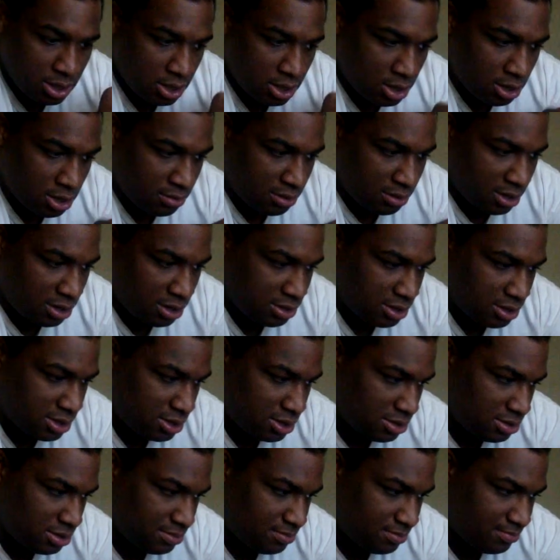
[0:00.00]
Oh well.
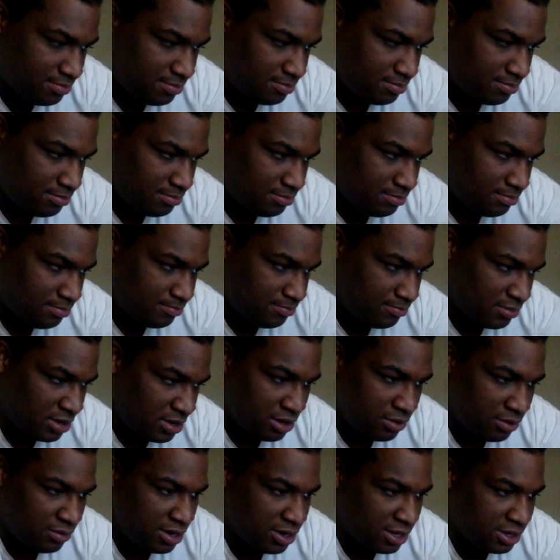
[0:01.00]

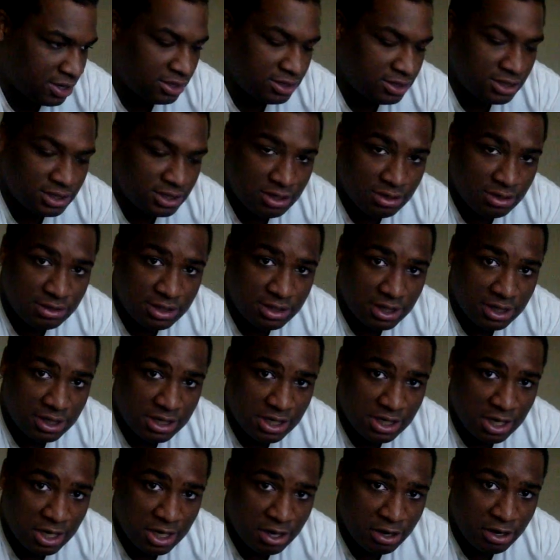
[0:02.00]
Anyway, this is Dixie
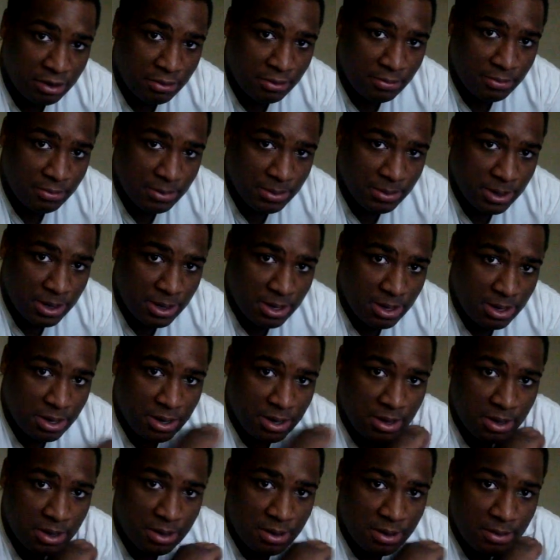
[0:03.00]
T here.
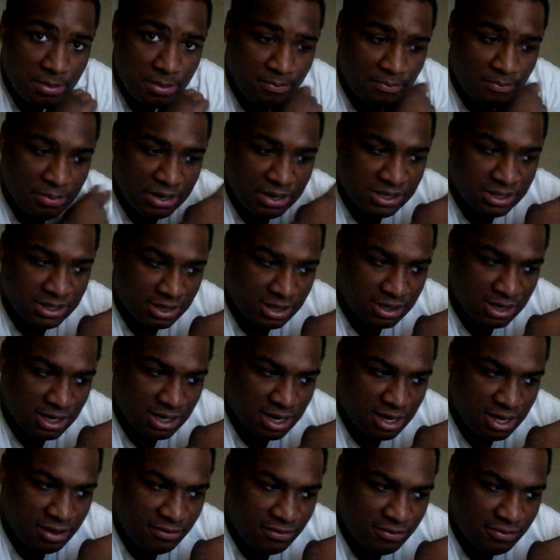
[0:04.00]
Peace and
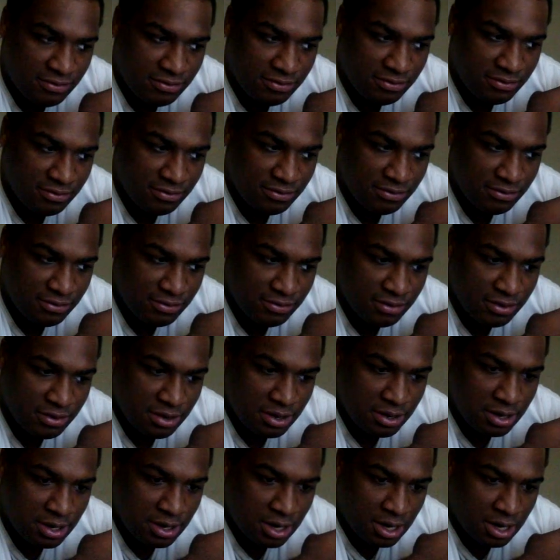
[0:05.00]
love.
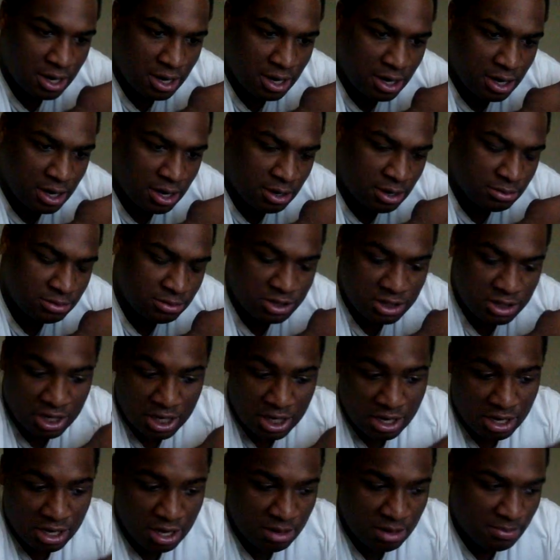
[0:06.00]

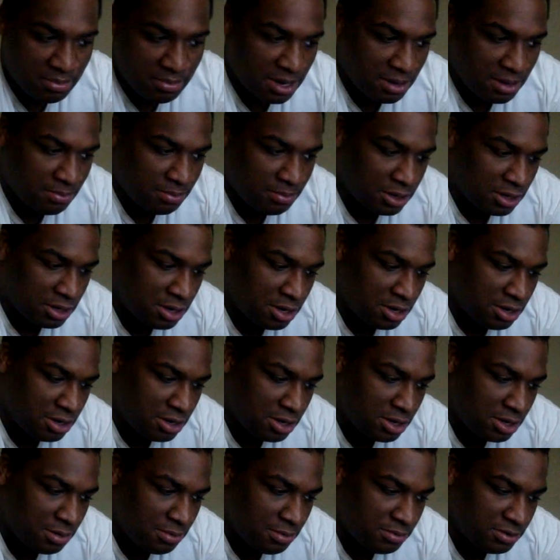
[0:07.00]
Check out my
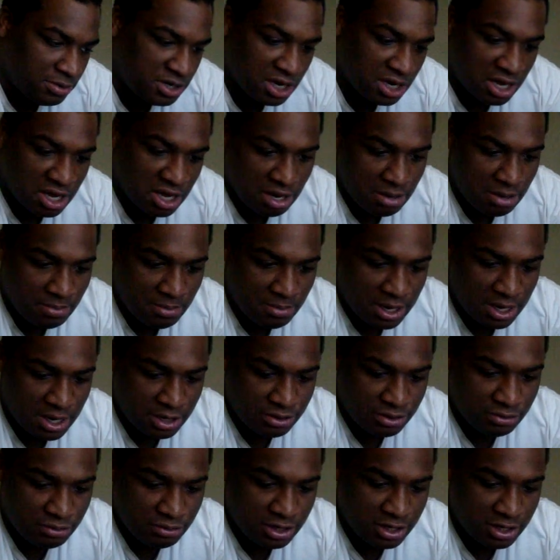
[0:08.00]
blog. Check out my
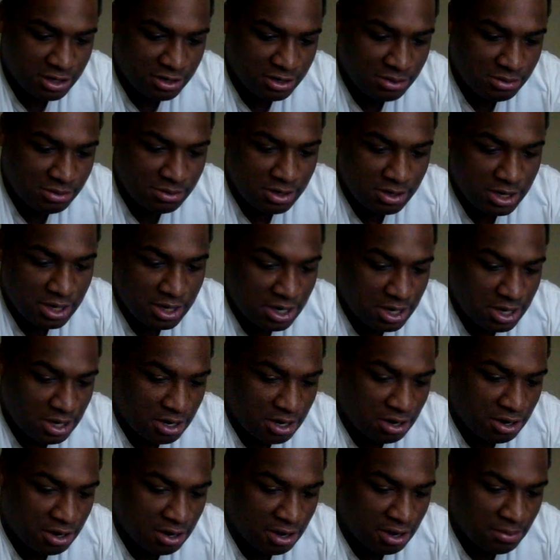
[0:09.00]
Twitter.
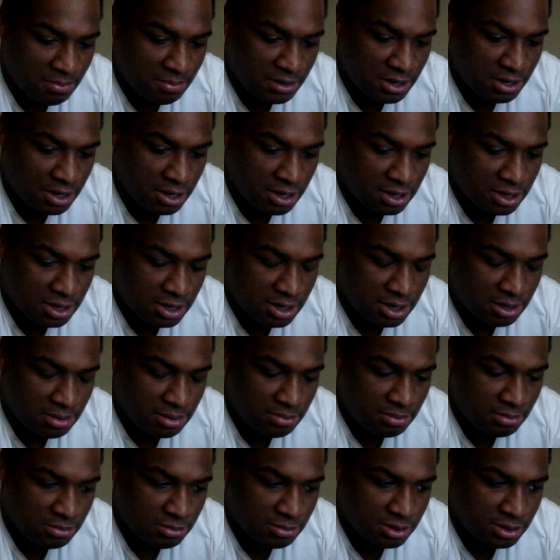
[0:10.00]
All gonna be on
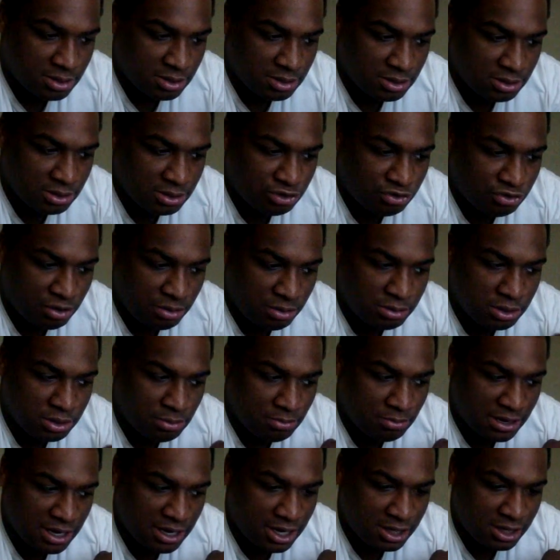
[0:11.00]
the
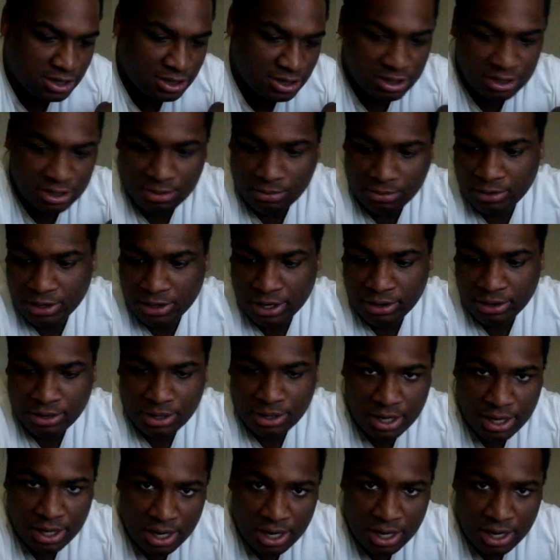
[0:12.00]
description box somewhere.